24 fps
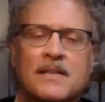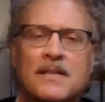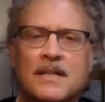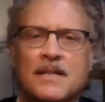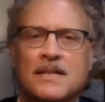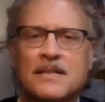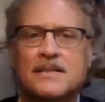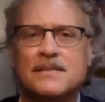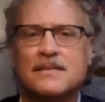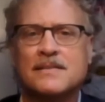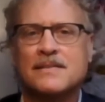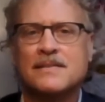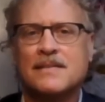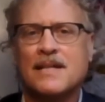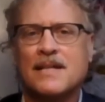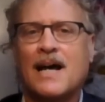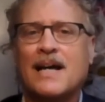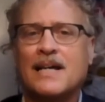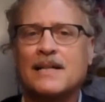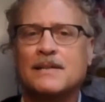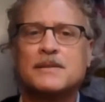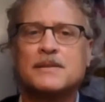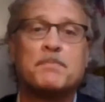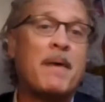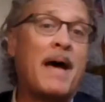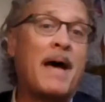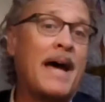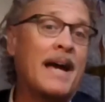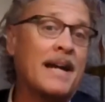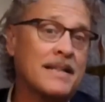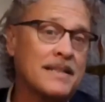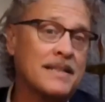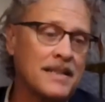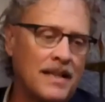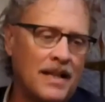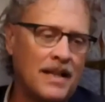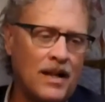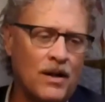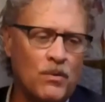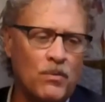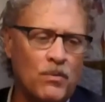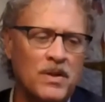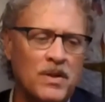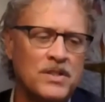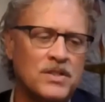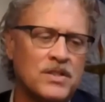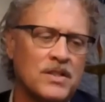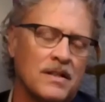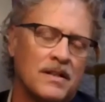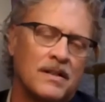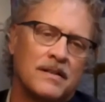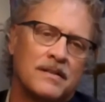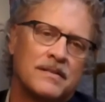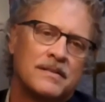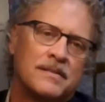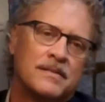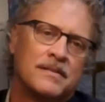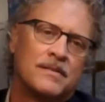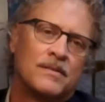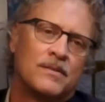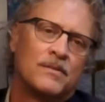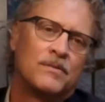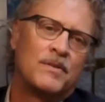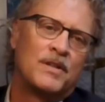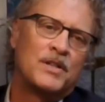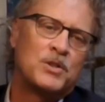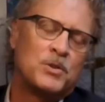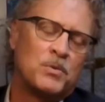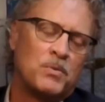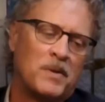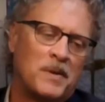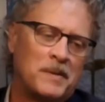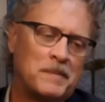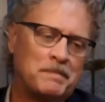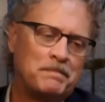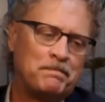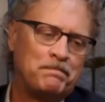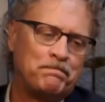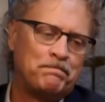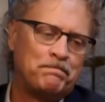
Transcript: that ties back to that original ritual.